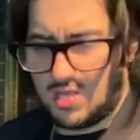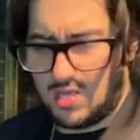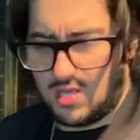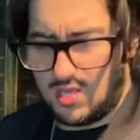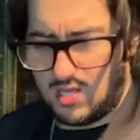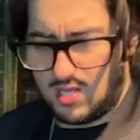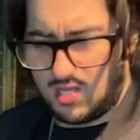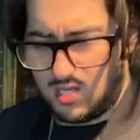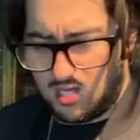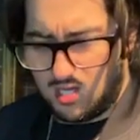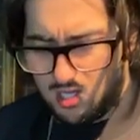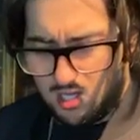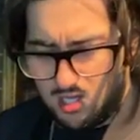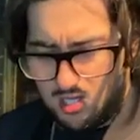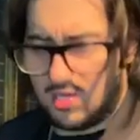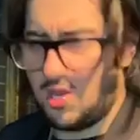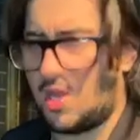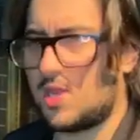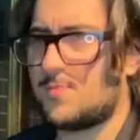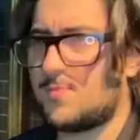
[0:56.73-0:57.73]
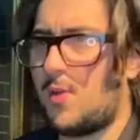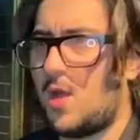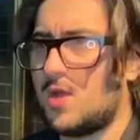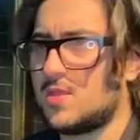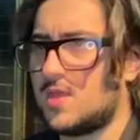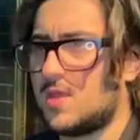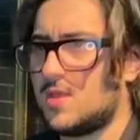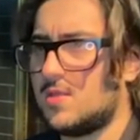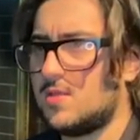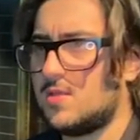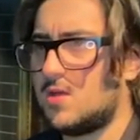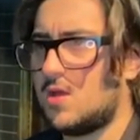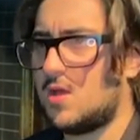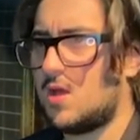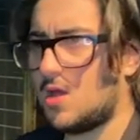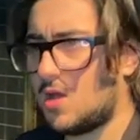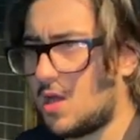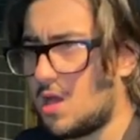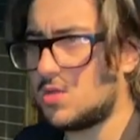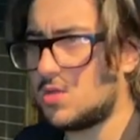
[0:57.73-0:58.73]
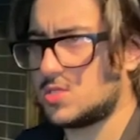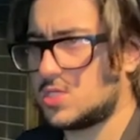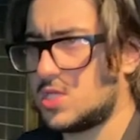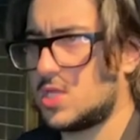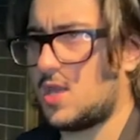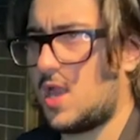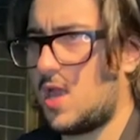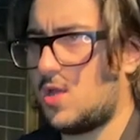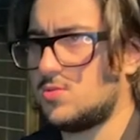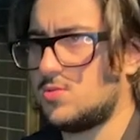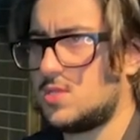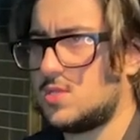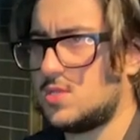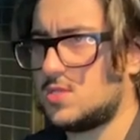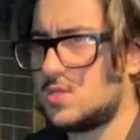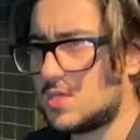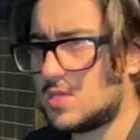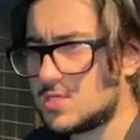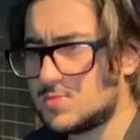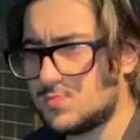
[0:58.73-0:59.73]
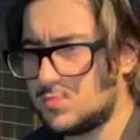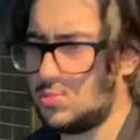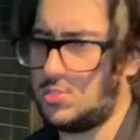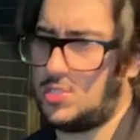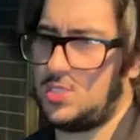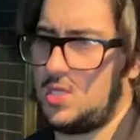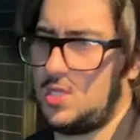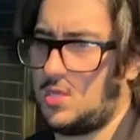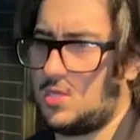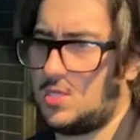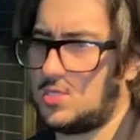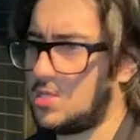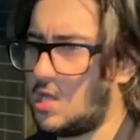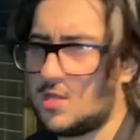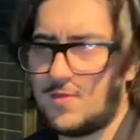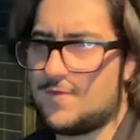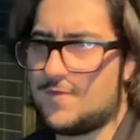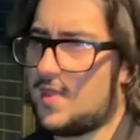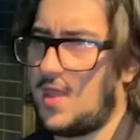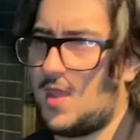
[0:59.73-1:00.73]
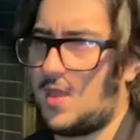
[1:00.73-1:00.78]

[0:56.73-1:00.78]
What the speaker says: Like put it on ground is bullshit. It's not fair.